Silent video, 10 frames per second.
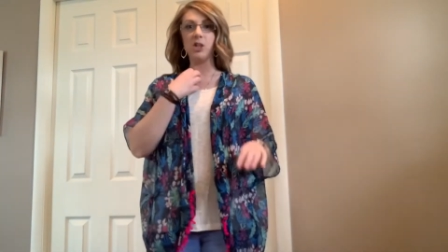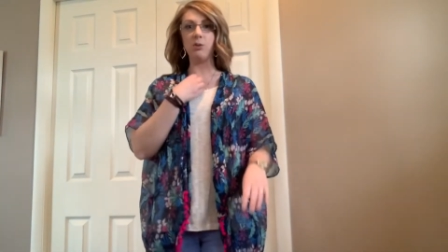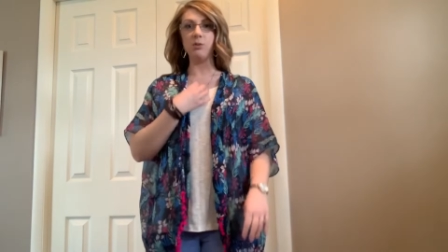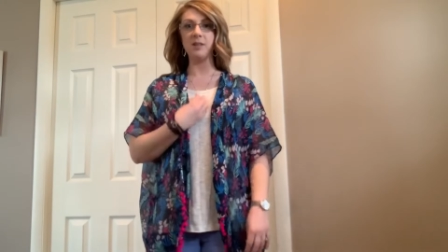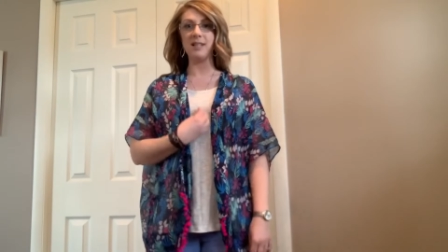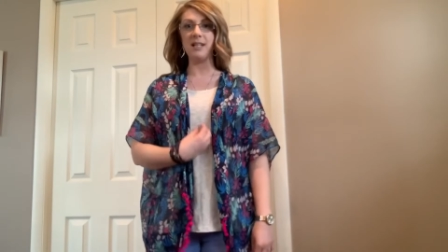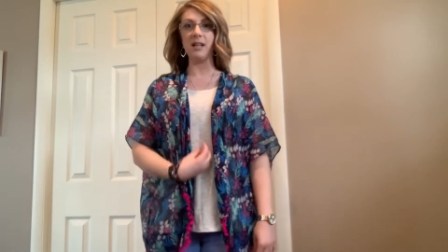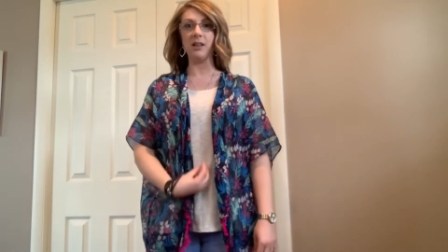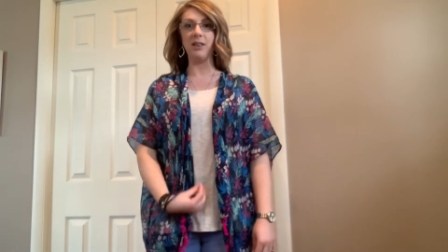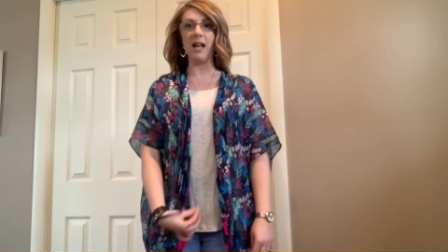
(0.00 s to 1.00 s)
you see
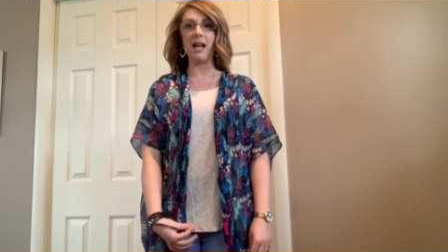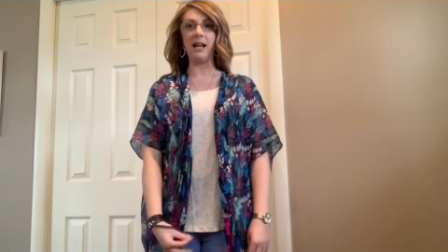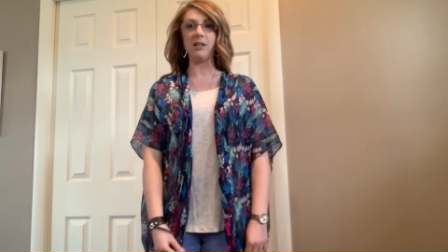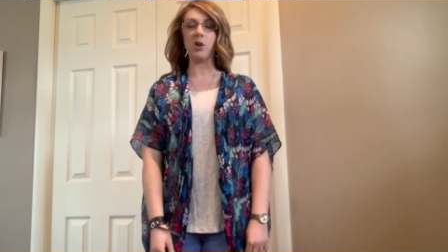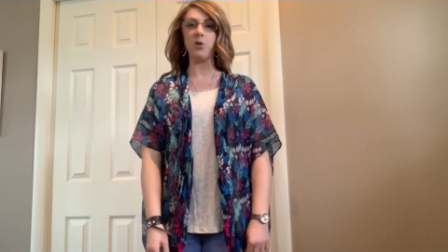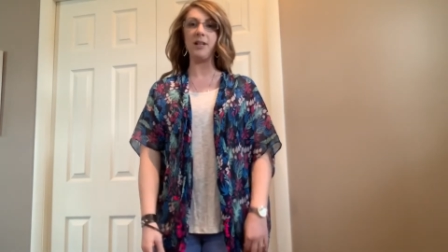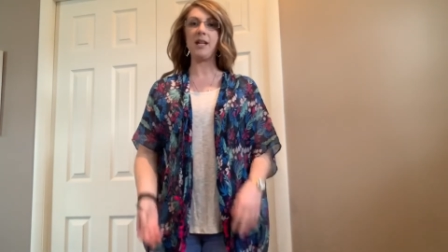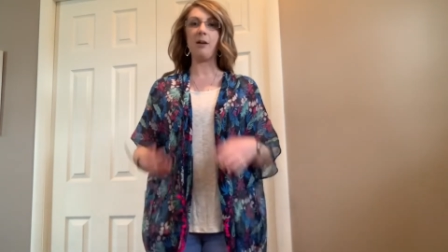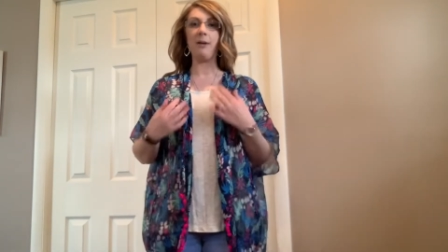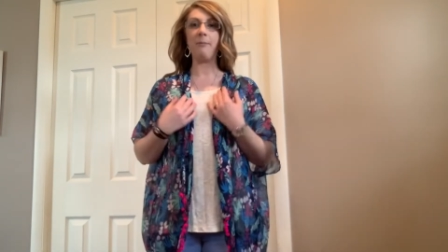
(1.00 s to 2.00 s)
a line going
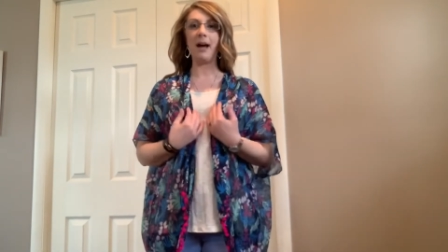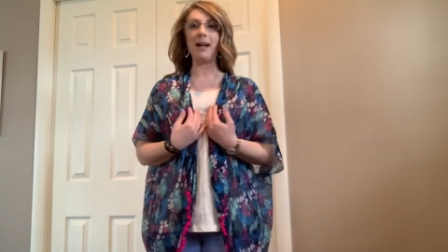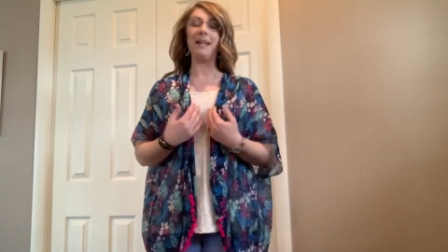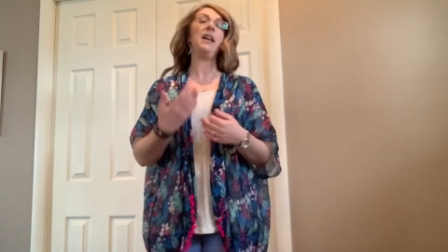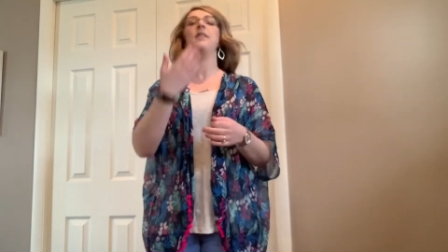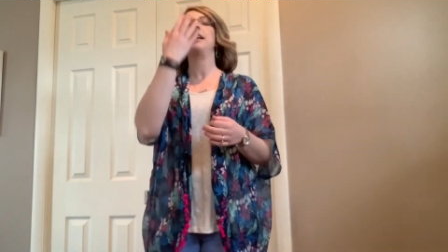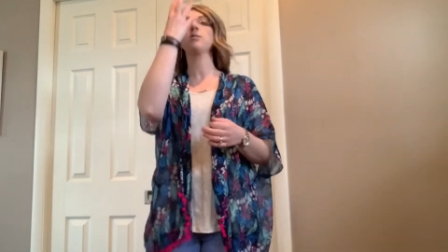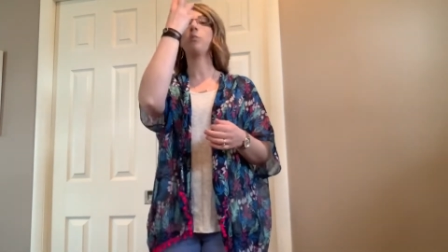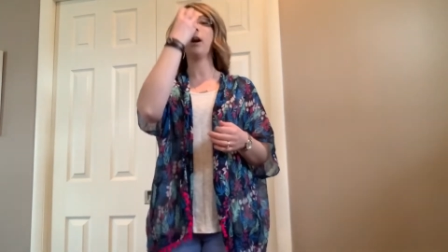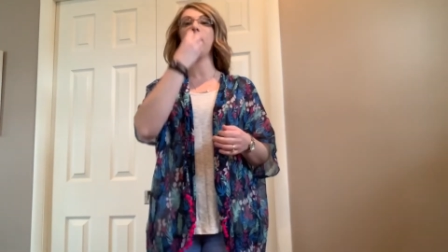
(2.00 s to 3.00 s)
down my body, and
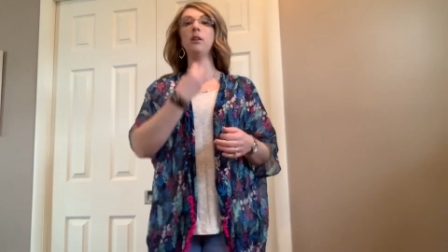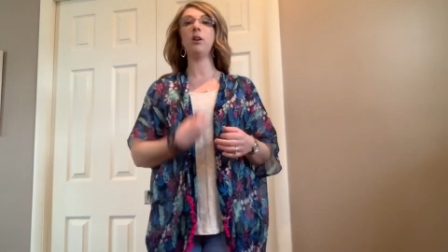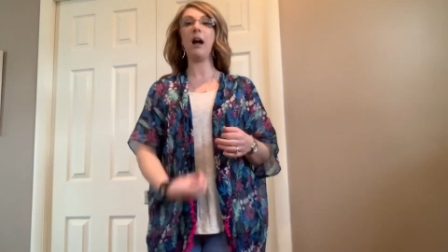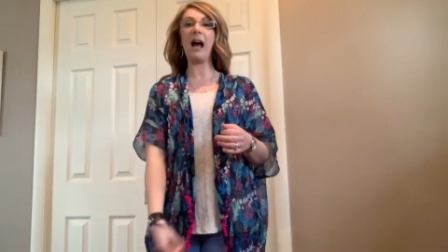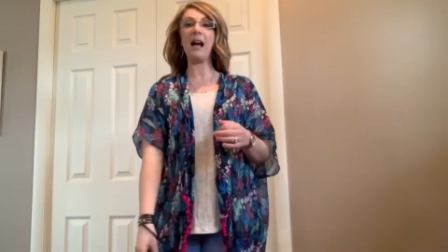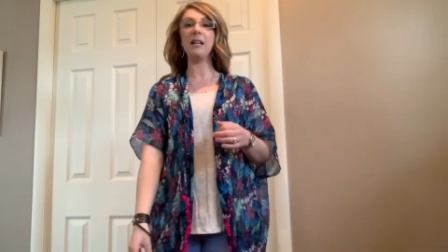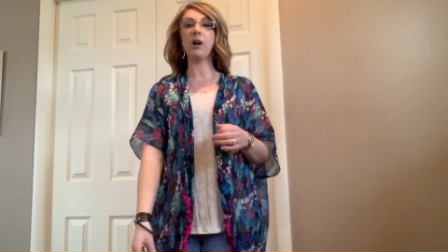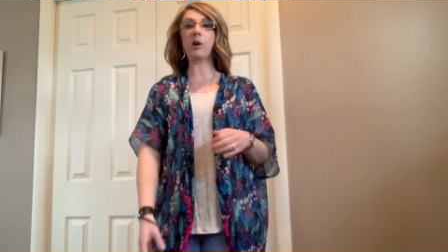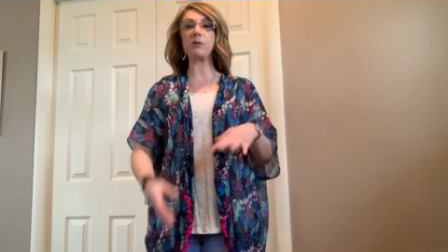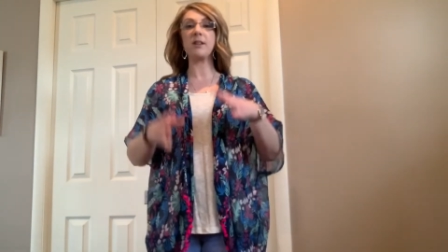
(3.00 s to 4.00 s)
that's where your eye
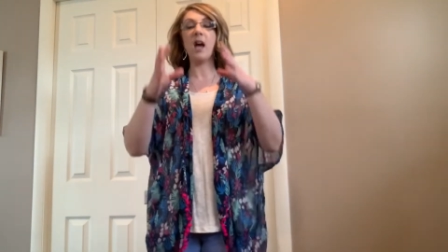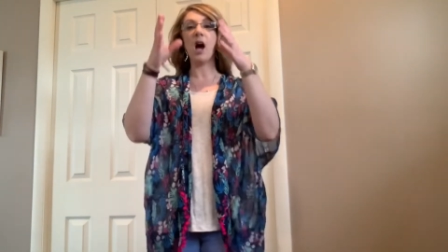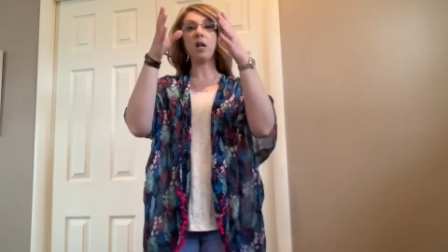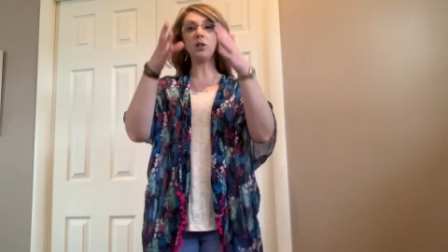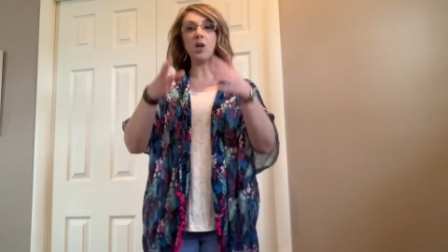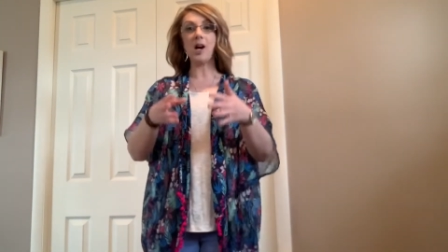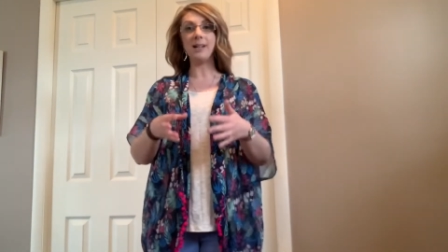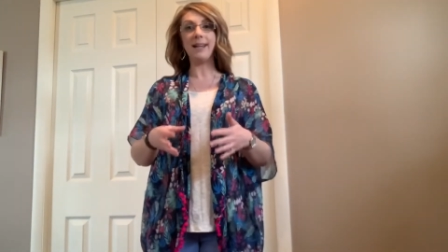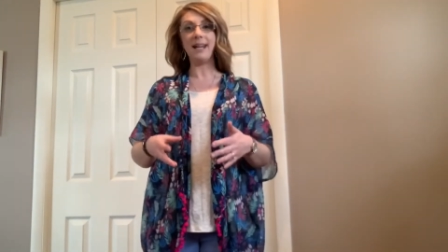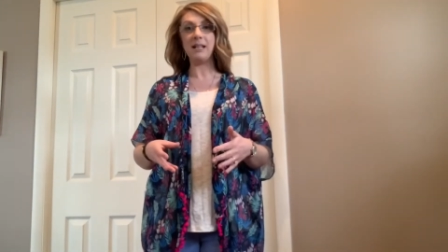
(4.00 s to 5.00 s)
goes,
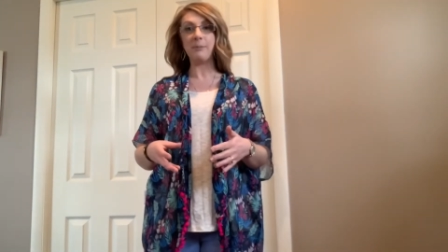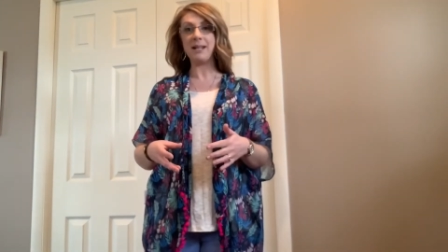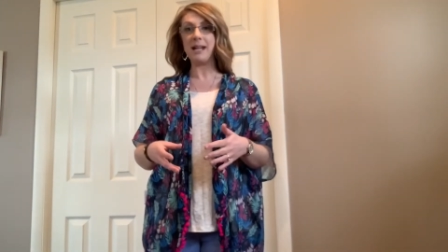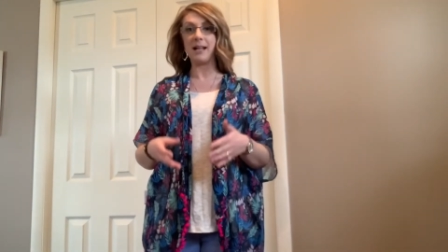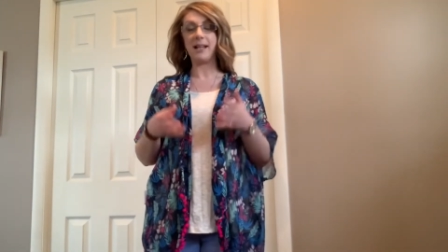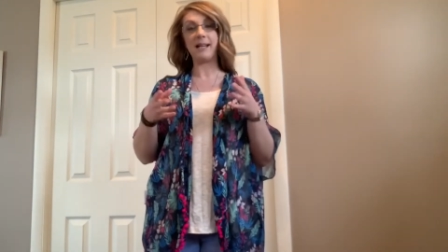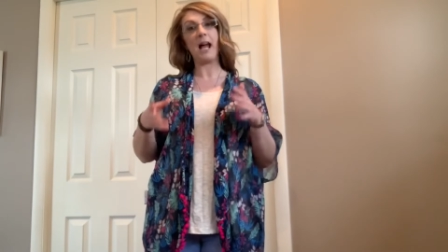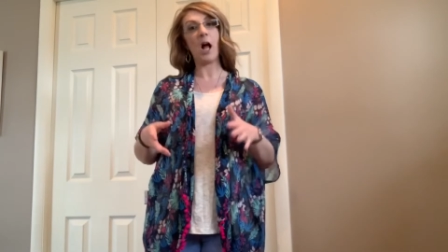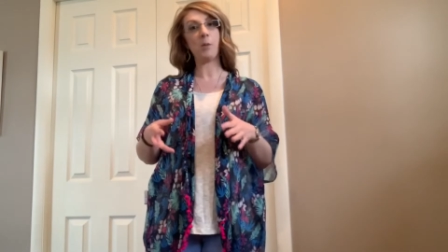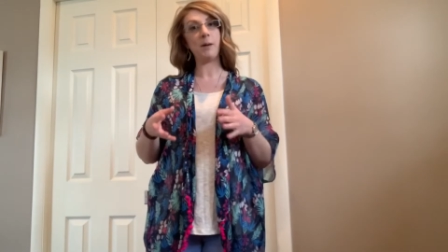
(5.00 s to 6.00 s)
elongating my neckline,
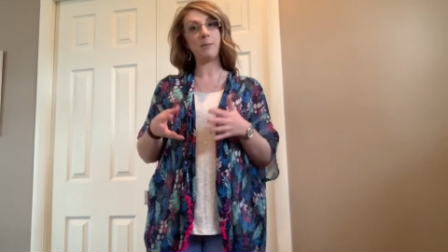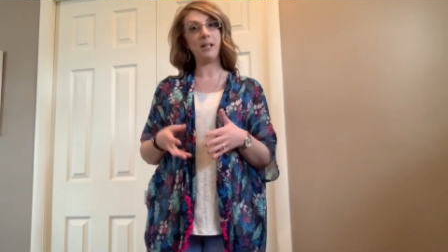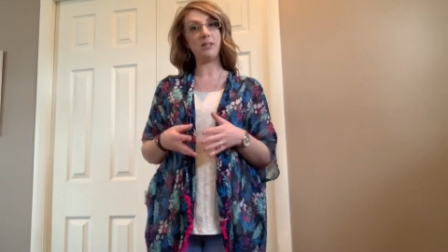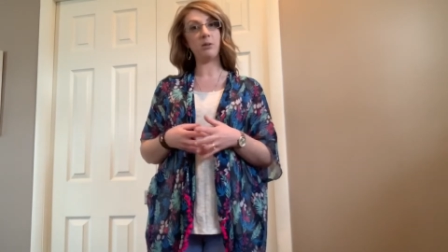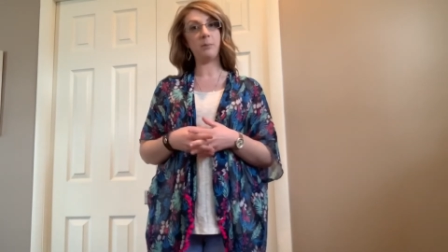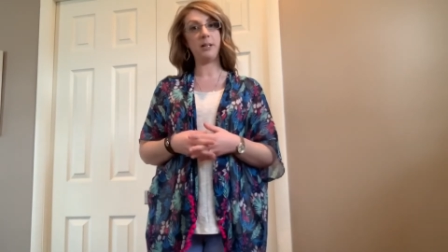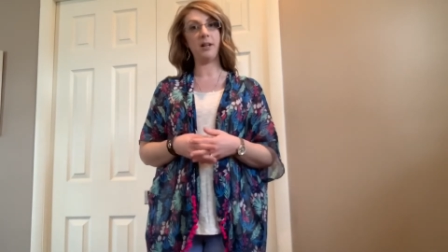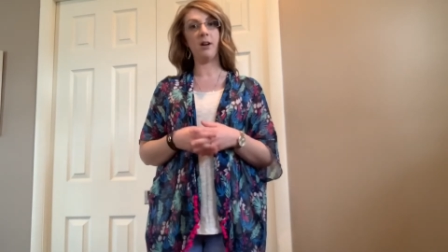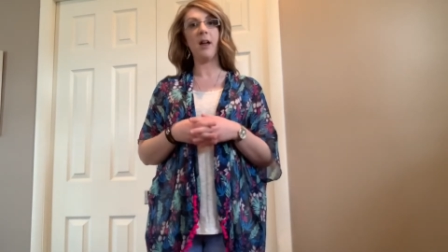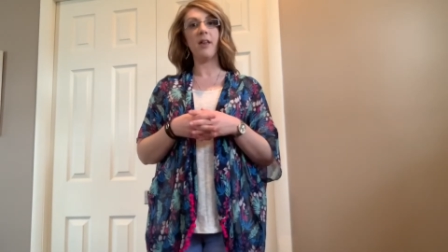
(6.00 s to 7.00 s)
helping me to
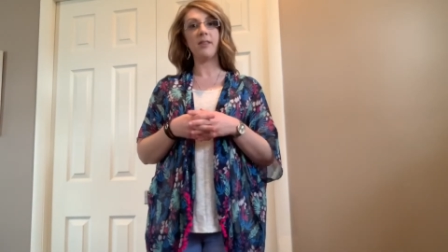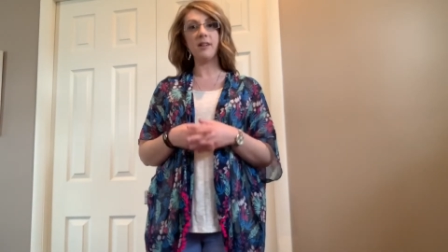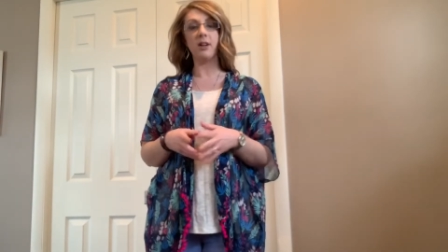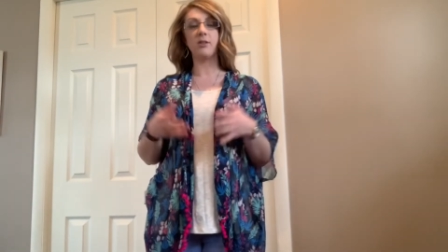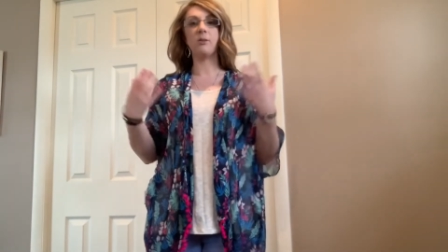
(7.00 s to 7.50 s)
appear thinner.